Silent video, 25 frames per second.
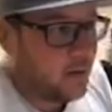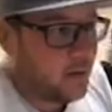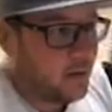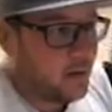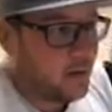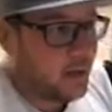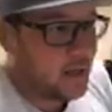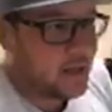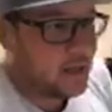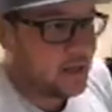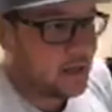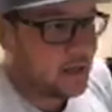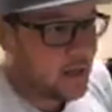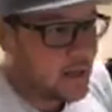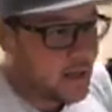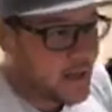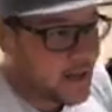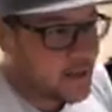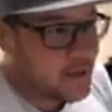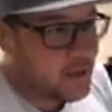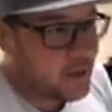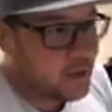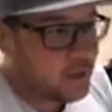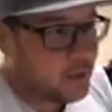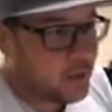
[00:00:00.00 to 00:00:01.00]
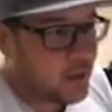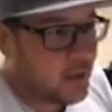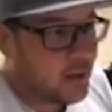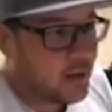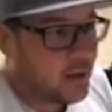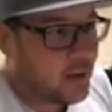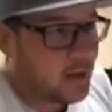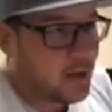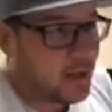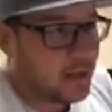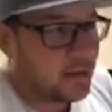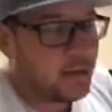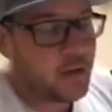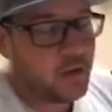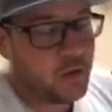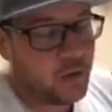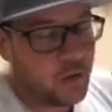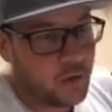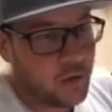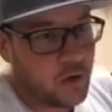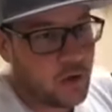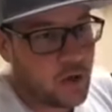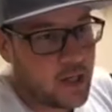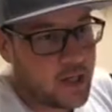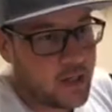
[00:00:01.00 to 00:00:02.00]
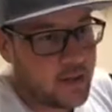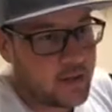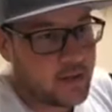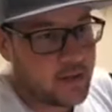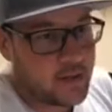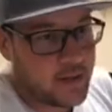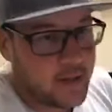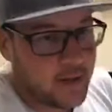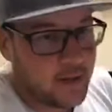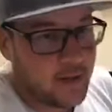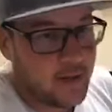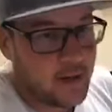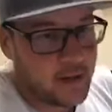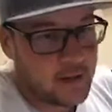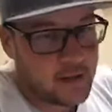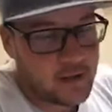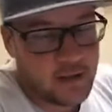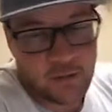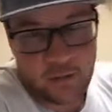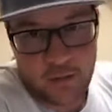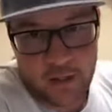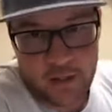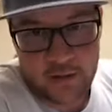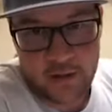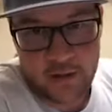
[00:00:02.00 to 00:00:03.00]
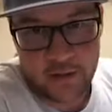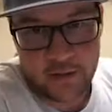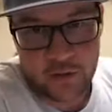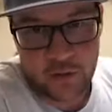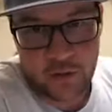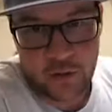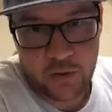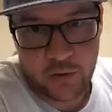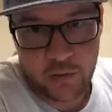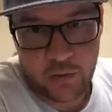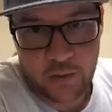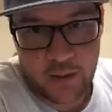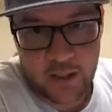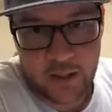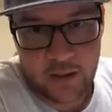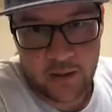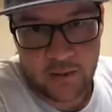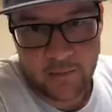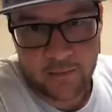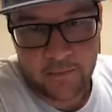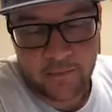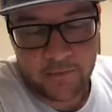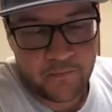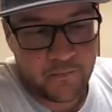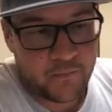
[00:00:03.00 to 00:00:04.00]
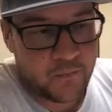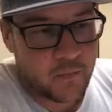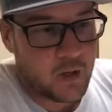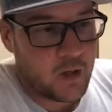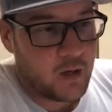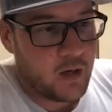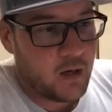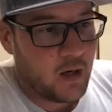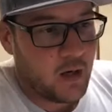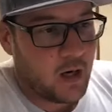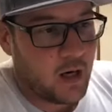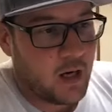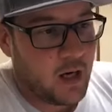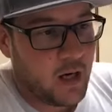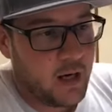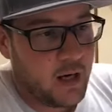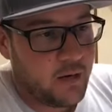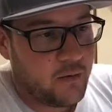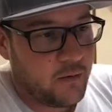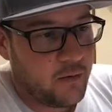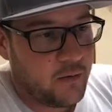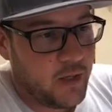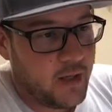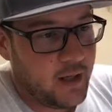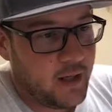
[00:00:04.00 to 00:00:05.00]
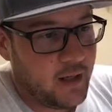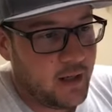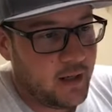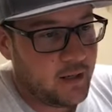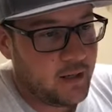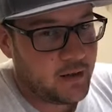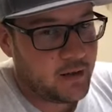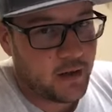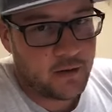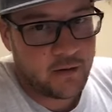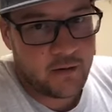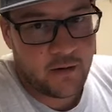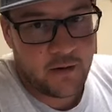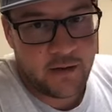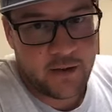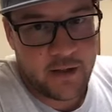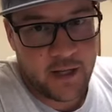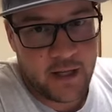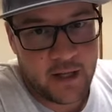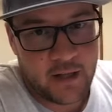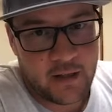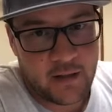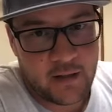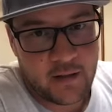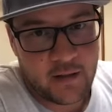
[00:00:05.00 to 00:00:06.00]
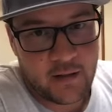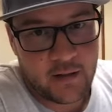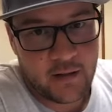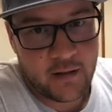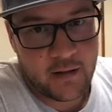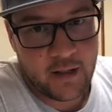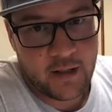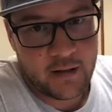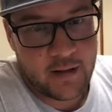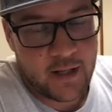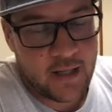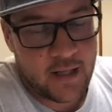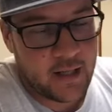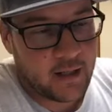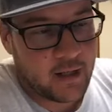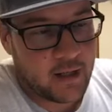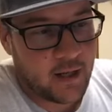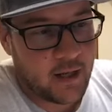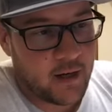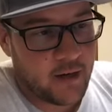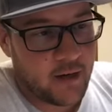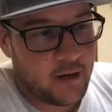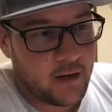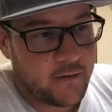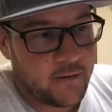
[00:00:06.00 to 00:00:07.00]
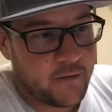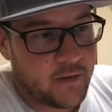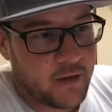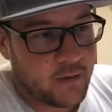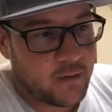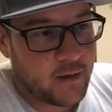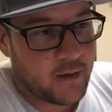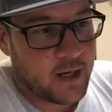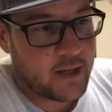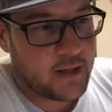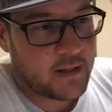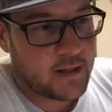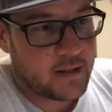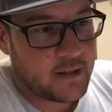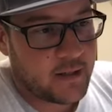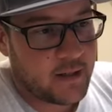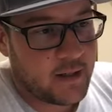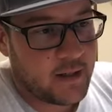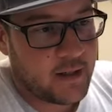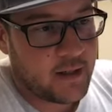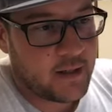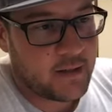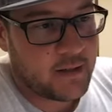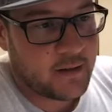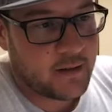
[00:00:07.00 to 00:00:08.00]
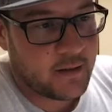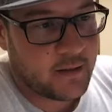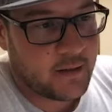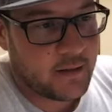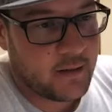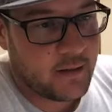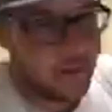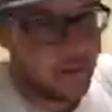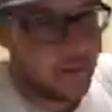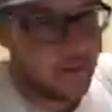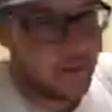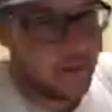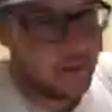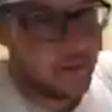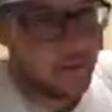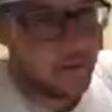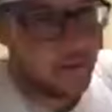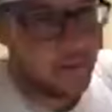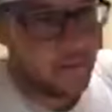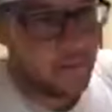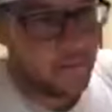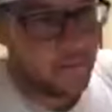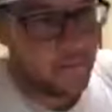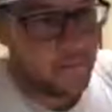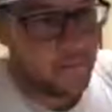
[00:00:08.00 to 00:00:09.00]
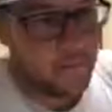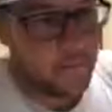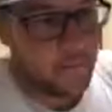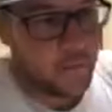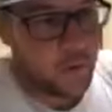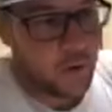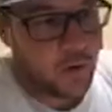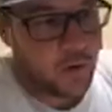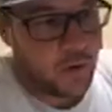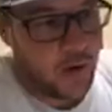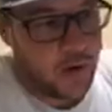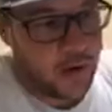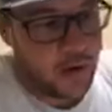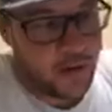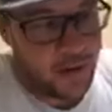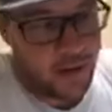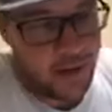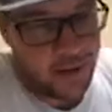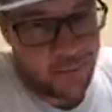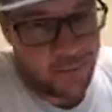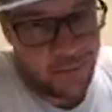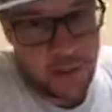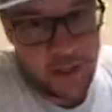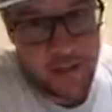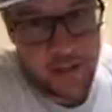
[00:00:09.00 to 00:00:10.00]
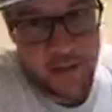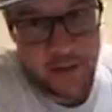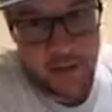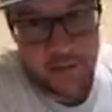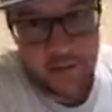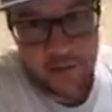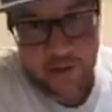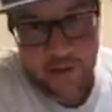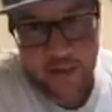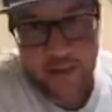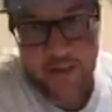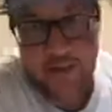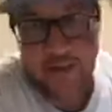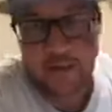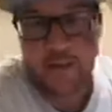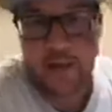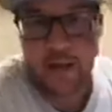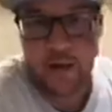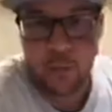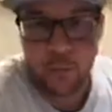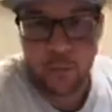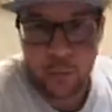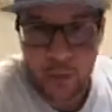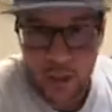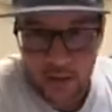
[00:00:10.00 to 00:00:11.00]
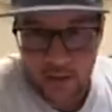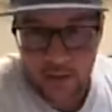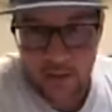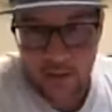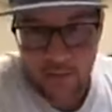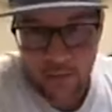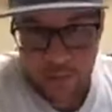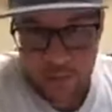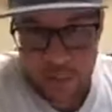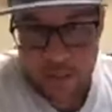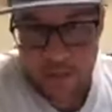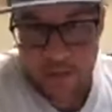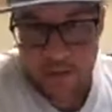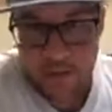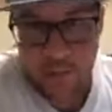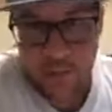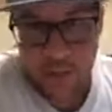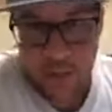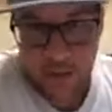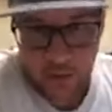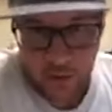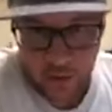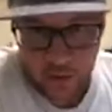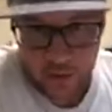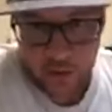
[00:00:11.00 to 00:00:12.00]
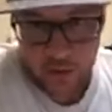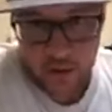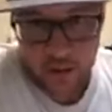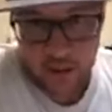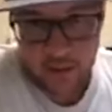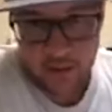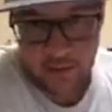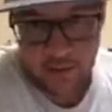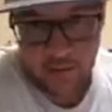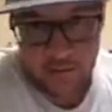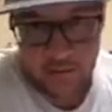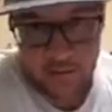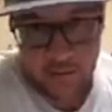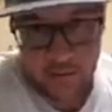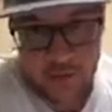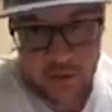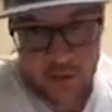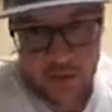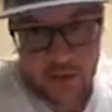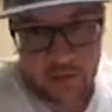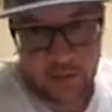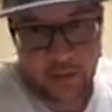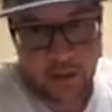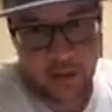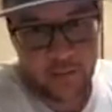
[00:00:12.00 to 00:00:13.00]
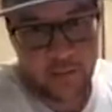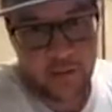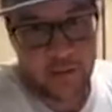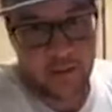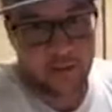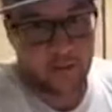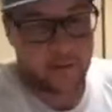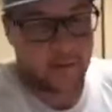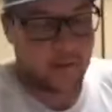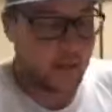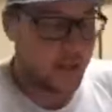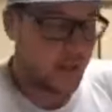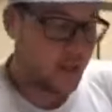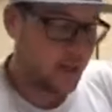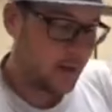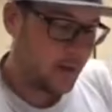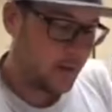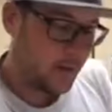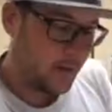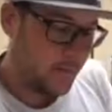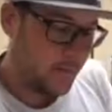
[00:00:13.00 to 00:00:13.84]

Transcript: like the guys who are at the Euro A's seriously wanting to do well, I really don't think that they care if the race is, or I really don't think that they want the race to be longer. Do you see what I mean? Like